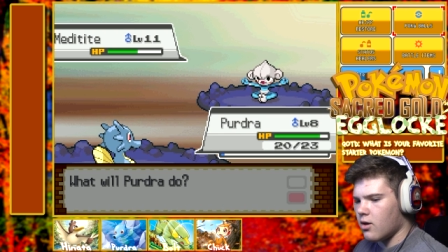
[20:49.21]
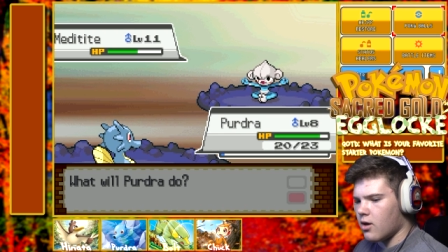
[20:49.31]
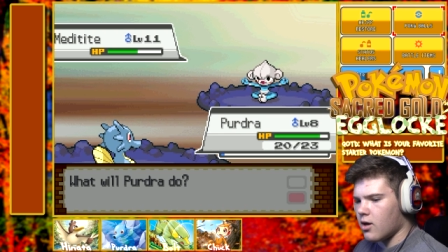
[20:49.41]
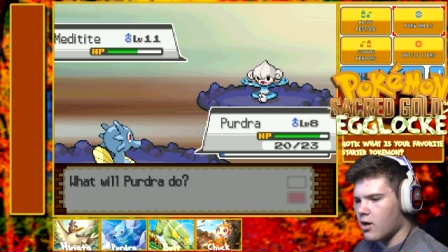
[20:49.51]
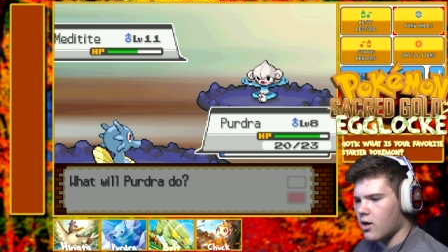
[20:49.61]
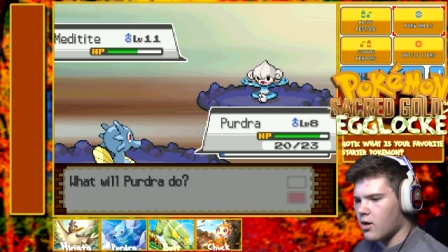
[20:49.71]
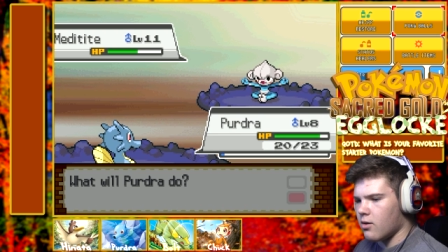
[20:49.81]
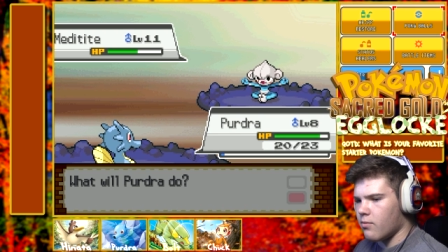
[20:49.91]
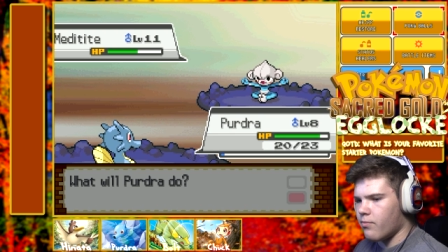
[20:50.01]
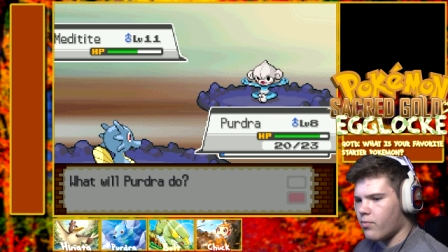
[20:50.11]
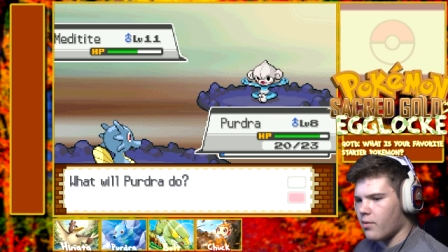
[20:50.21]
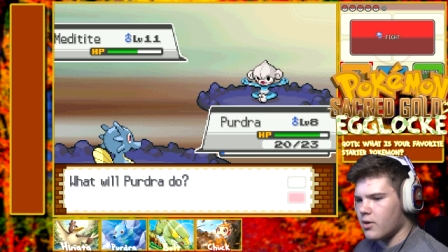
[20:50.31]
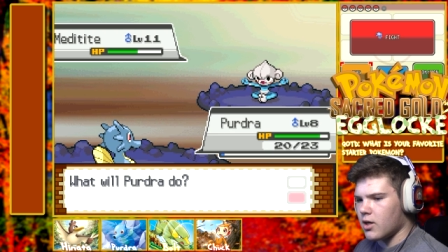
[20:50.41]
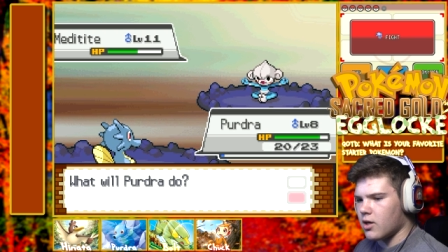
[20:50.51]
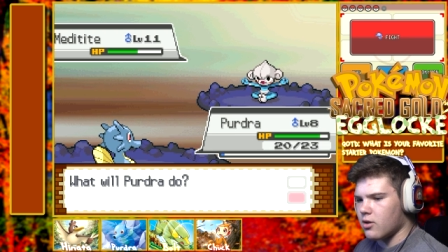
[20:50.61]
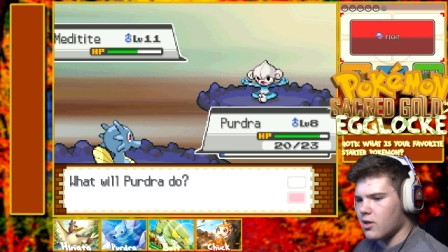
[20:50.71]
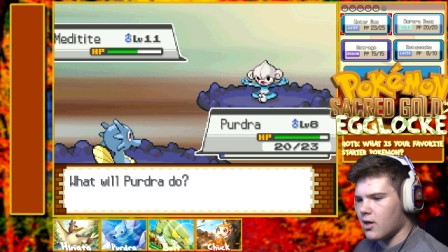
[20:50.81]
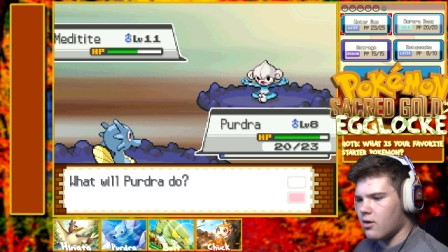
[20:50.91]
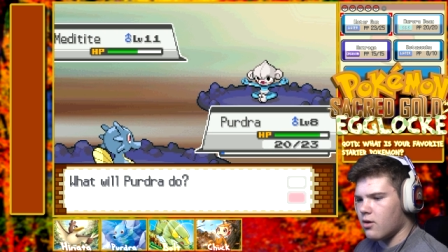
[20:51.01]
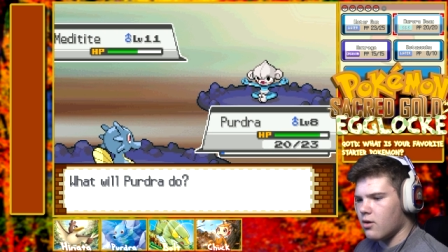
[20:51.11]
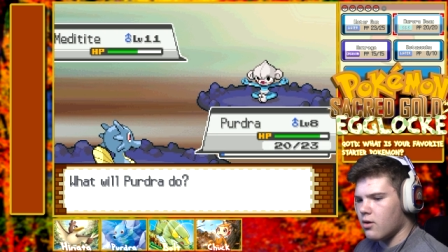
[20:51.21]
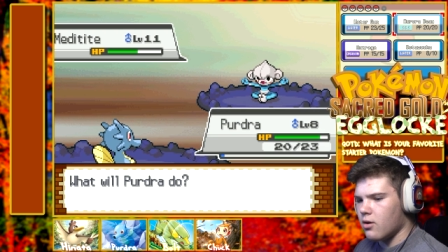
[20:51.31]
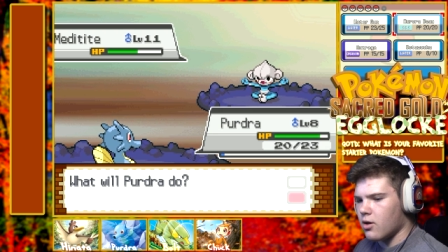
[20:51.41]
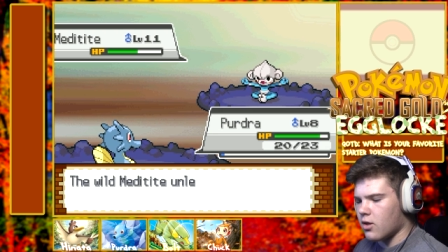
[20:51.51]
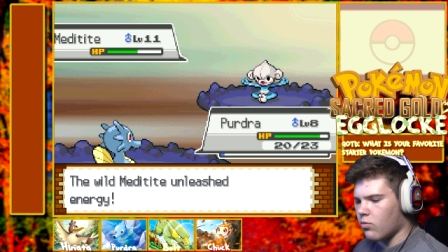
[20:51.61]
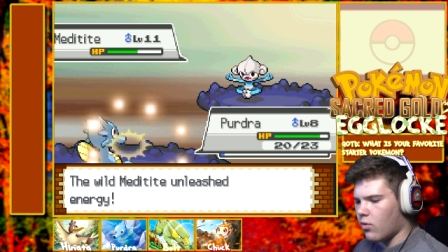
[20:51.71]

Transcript: Uh, probably not a good thing. Let's